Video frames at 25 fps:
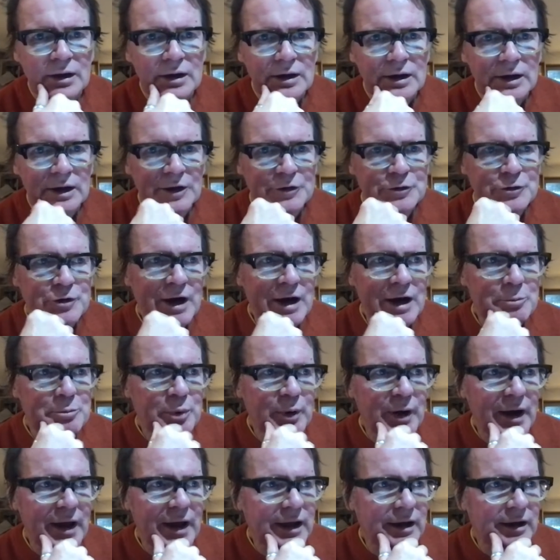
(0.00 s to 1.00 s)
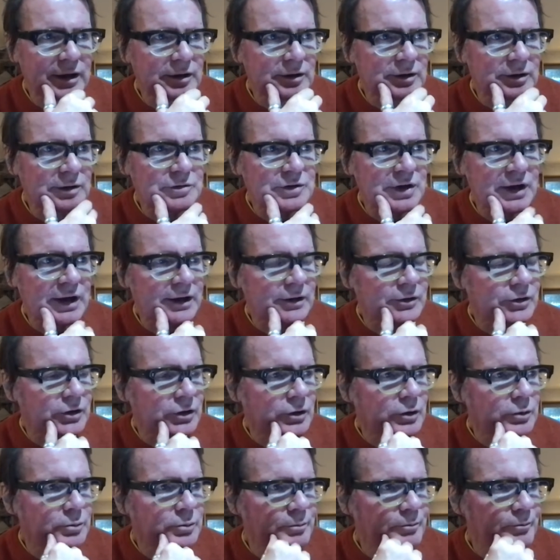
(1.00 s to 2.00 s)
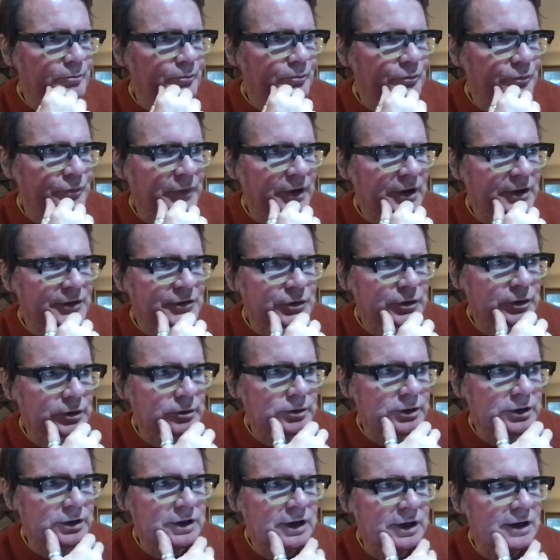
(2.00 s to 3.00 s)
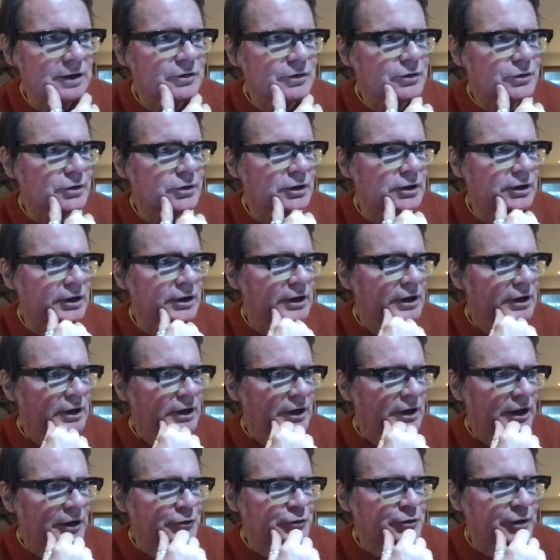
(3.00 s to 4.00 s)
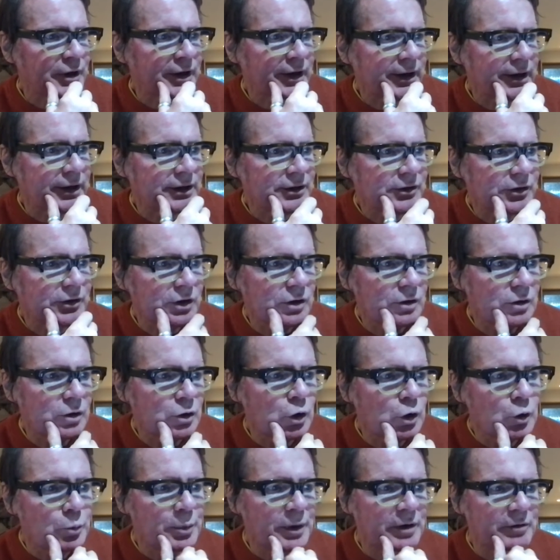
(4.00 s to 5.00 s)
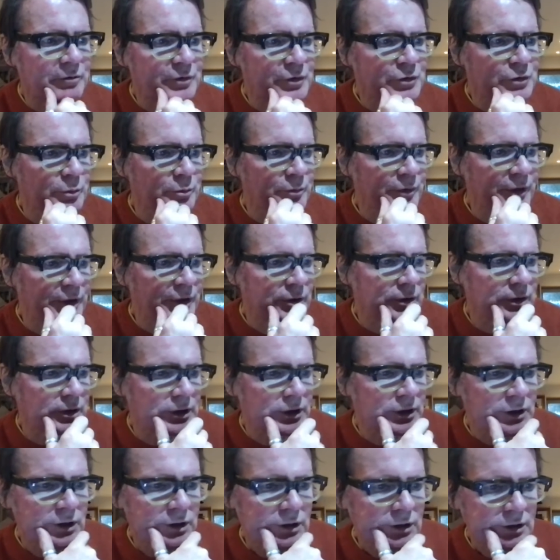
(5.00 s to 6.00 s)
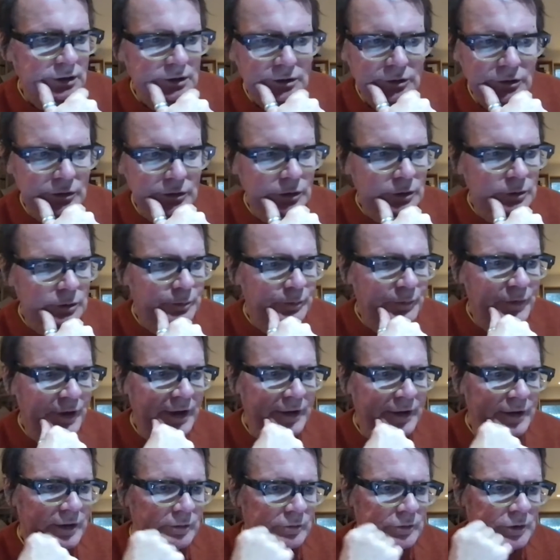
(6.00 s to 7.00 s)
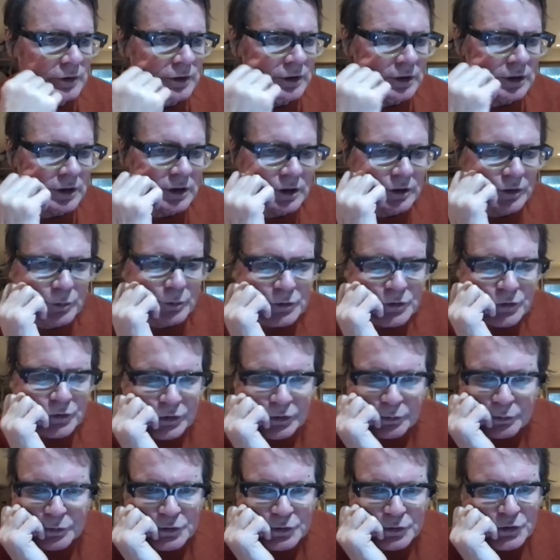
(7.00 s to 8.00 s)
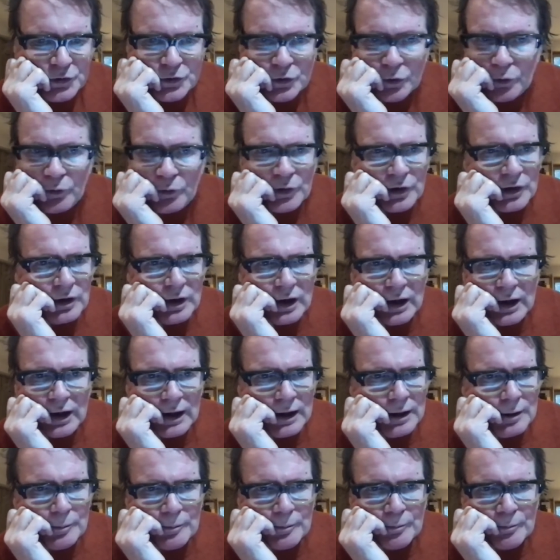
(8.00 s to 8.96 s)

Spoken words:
And I tried praying, and it's like, nope, that's not working. So I'll try, hoping for something, or nope, that didn't work. There was just nothing there.